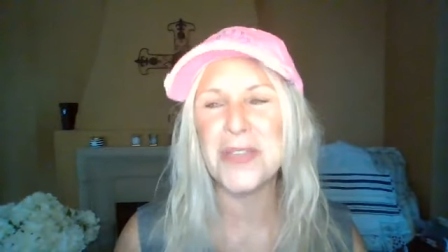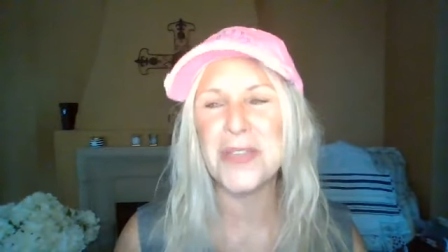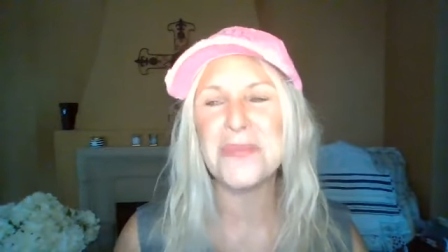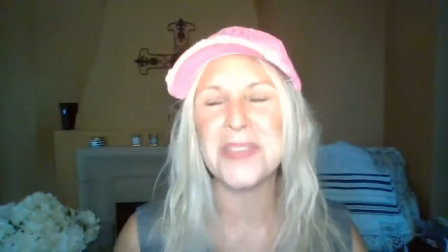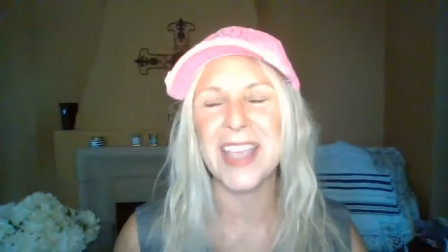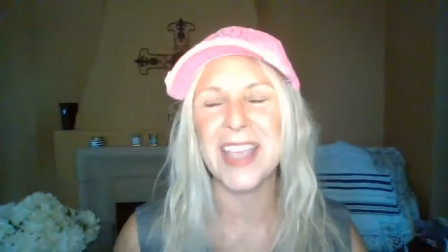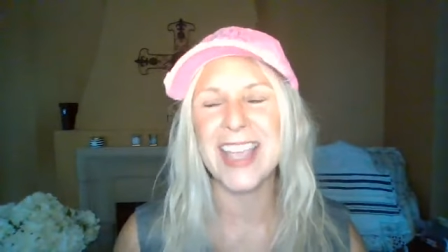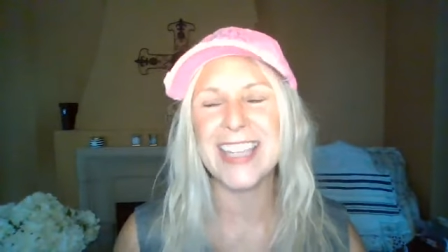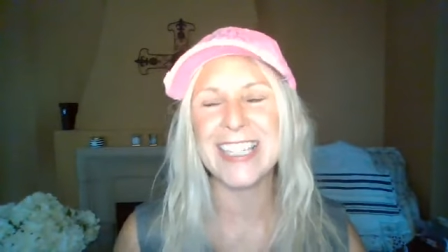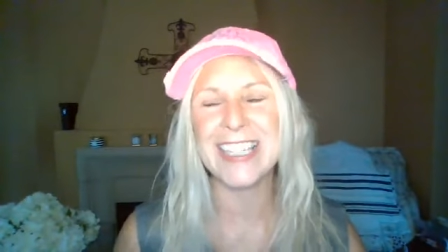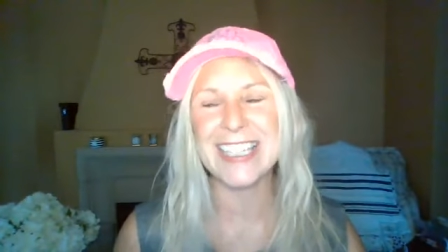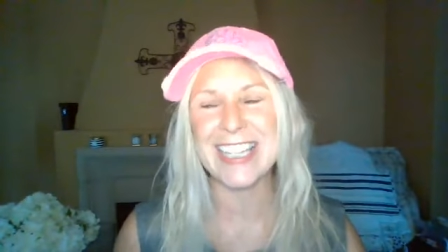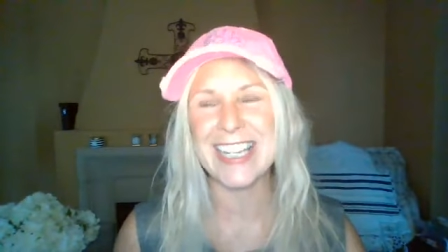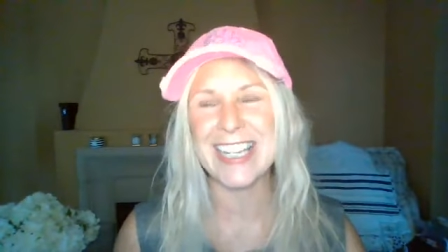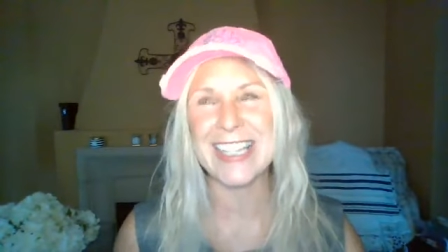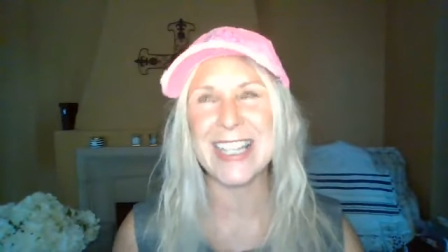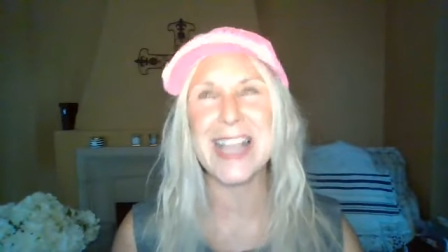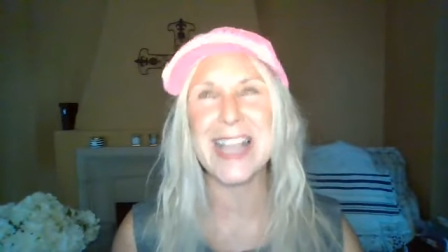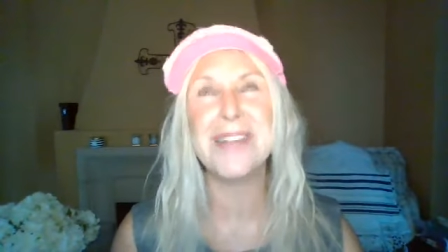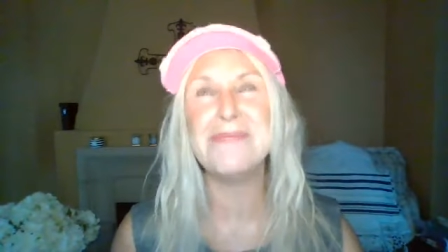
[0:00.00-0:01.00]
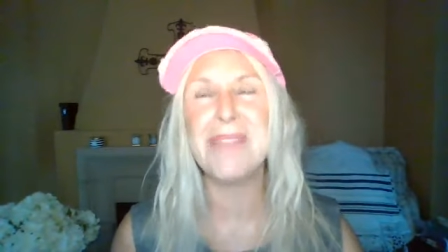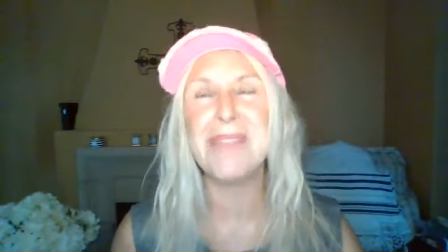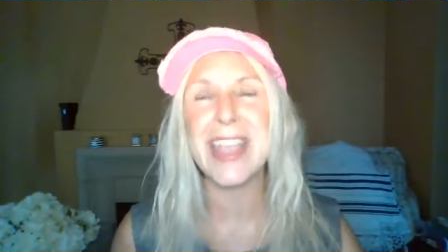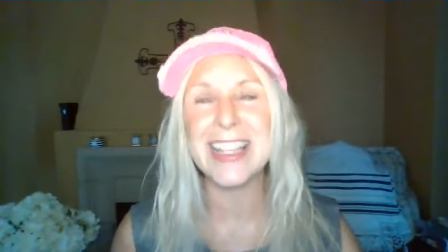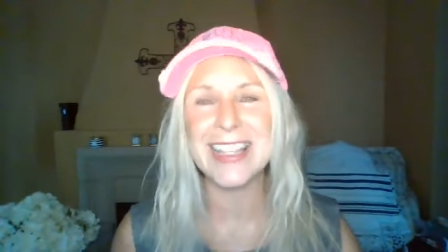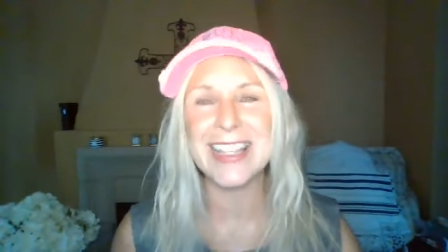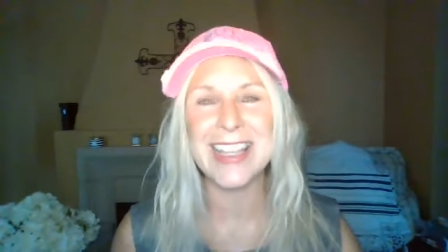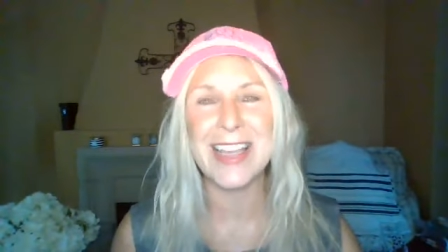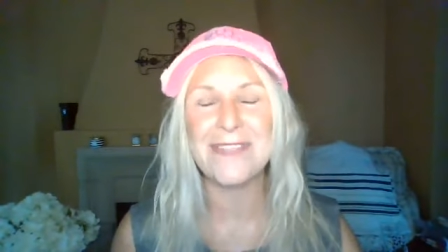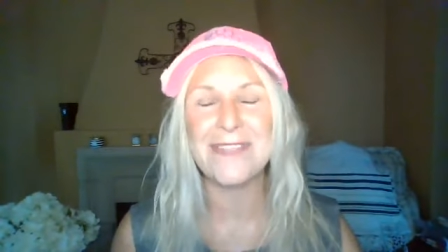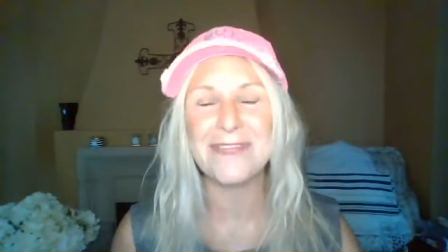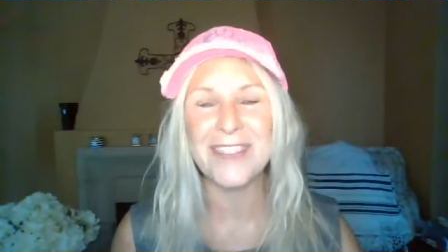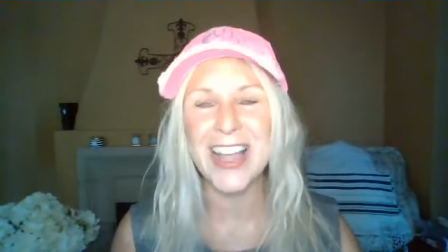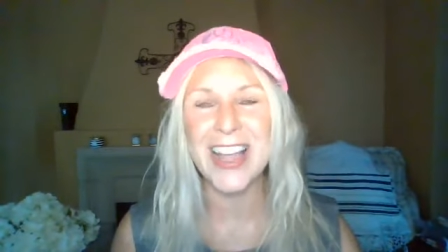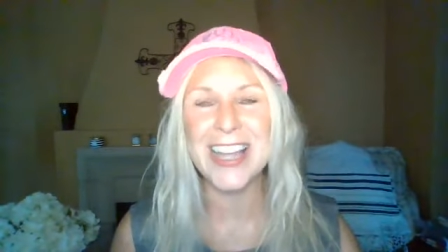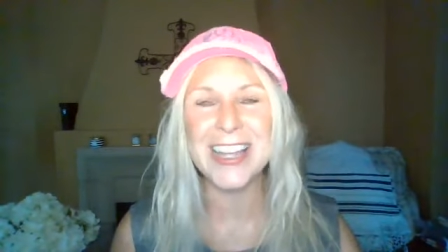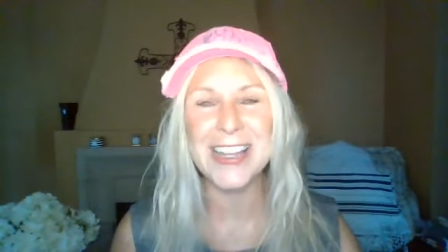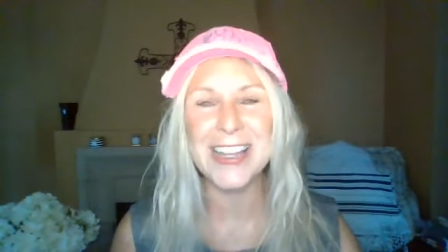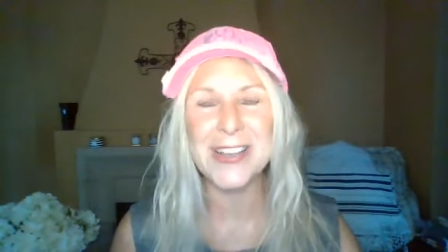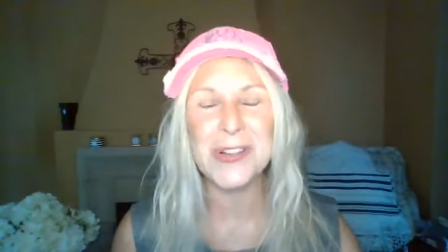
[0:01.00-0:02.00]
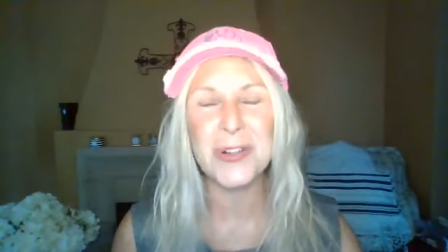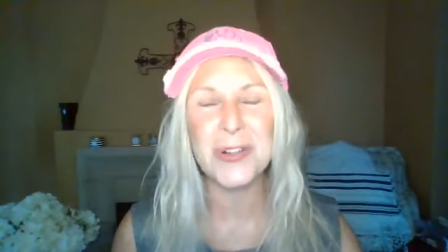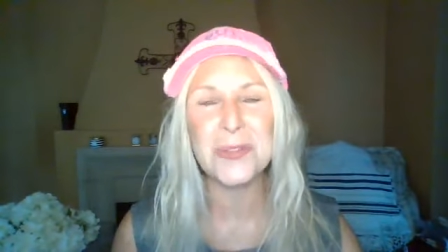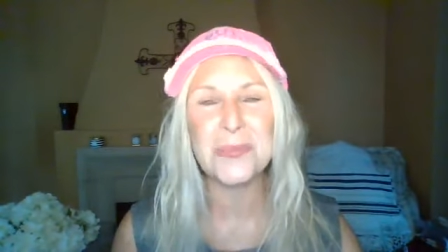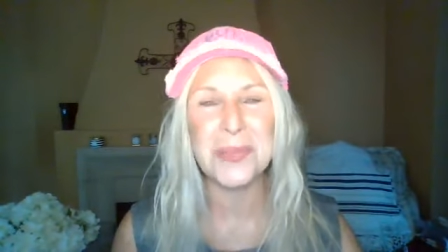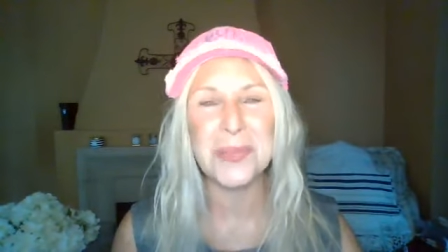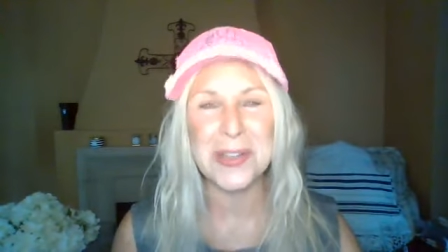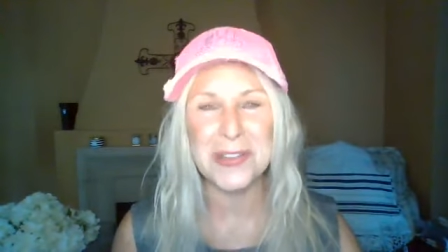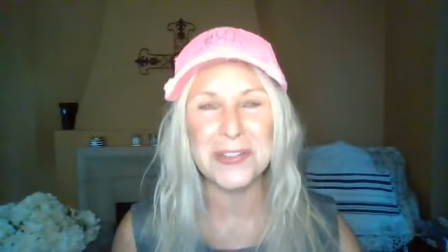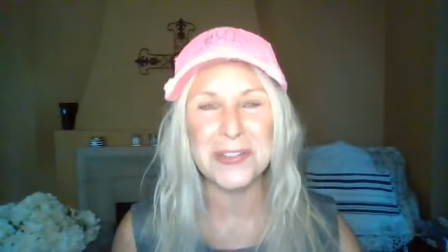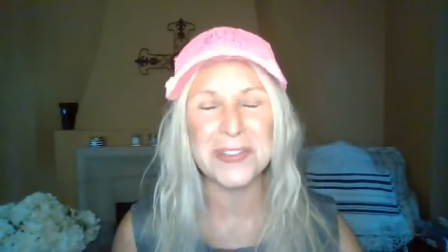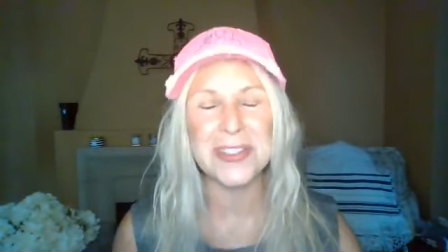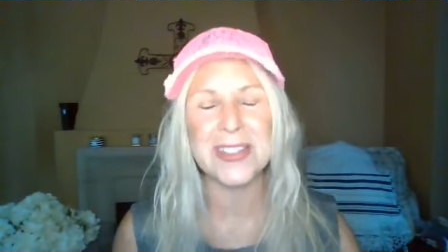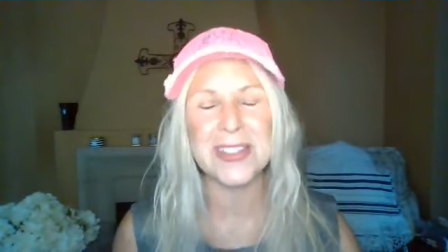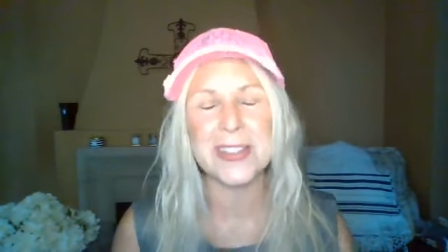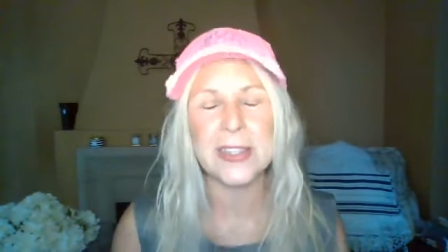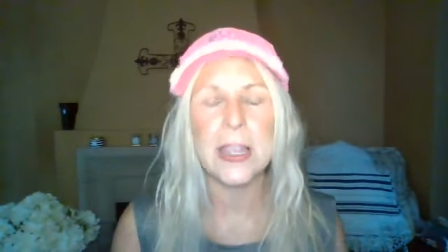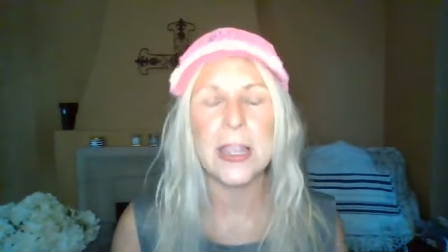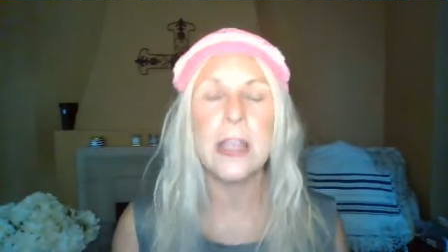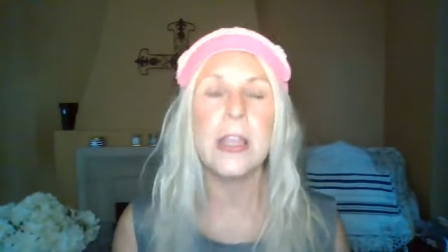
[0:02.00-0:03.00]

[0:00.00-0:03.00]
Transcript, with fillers: because she's amazing at finding old posts.